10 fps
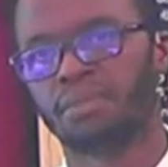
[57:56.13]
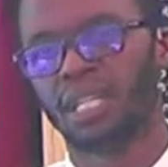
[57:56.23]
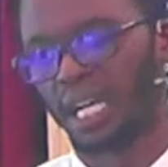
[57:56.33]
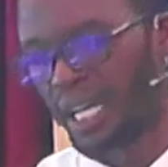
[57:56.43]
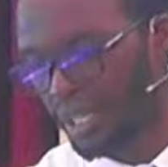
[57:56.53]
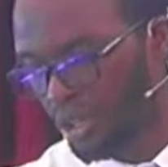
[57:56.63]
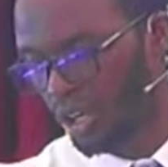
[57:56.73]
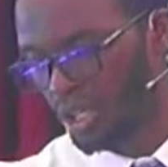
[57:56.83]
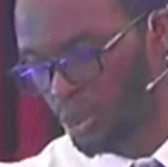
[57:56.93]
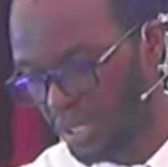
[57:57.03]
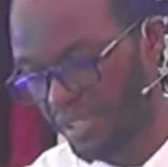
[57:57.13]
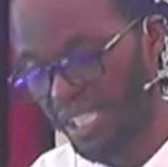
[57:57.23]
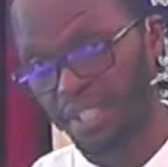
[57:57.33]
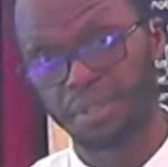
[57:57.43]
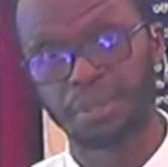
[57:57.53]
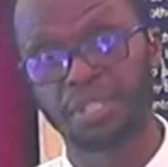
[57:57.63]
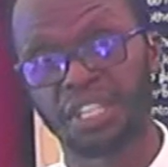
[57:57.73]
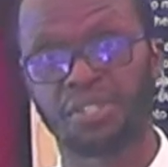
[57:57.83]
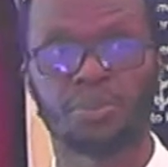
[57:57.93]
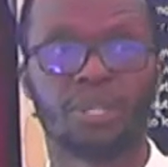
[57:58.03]
And God will say through
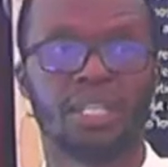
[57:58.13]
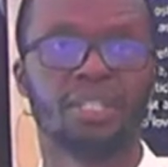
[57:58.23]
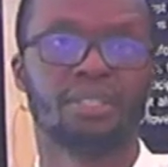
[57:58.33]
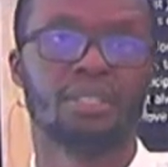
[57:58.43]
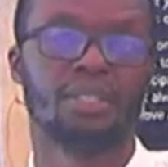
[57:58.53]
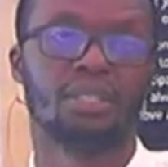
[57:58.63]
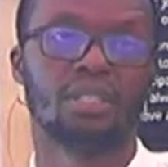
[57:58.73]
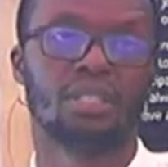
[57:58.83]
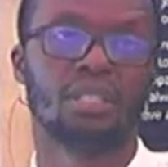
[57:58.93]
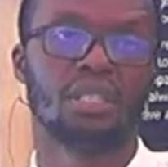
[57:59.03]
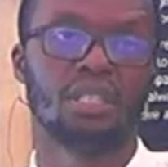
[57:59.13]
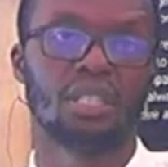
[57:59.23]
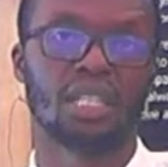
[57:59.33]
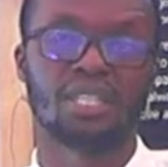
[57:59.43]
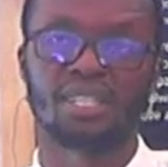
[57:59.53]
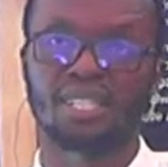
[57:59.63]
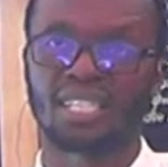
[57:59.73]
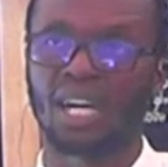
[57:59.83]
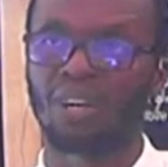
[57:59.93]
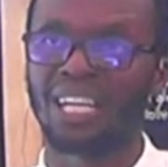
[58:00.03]
his word, it is
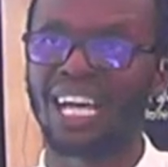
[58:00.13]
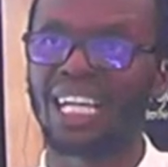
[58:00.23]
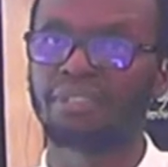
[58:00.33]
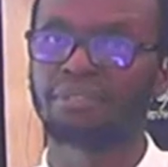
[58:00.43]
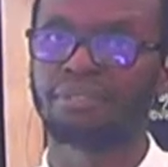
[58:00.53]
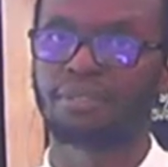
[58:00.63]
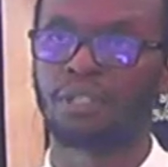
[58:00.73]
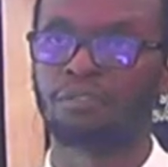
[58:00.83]
our life of